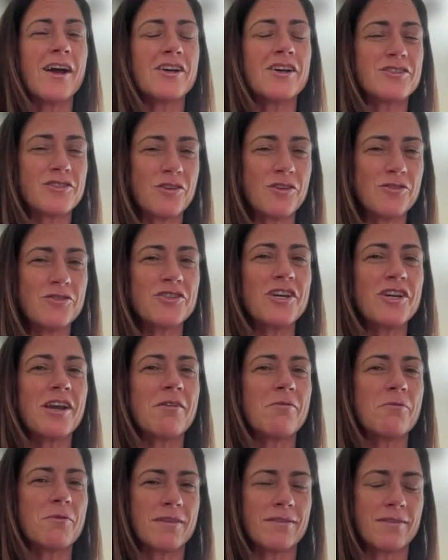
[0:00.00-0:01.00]

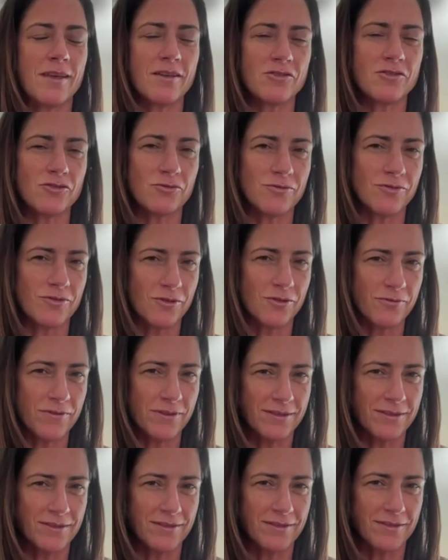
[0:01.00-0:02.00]
associated with the central
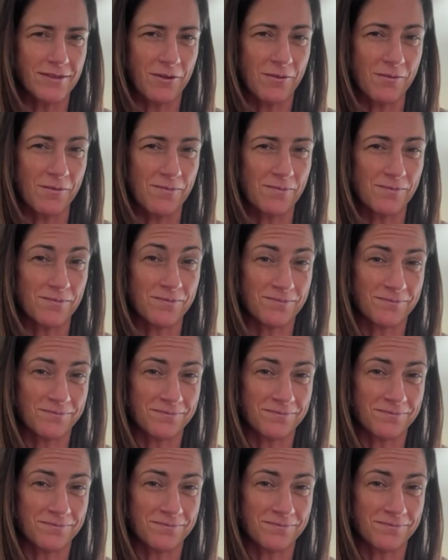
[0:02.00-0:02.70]
nervous system.